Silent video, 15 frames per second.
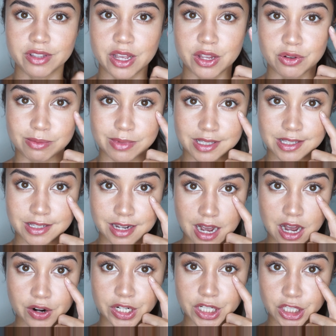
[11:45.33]
that your
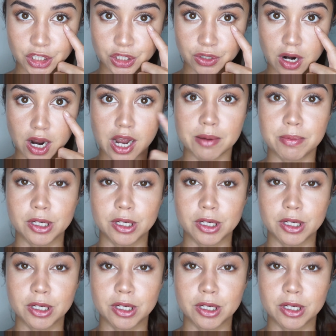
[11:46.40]
mascara is dry,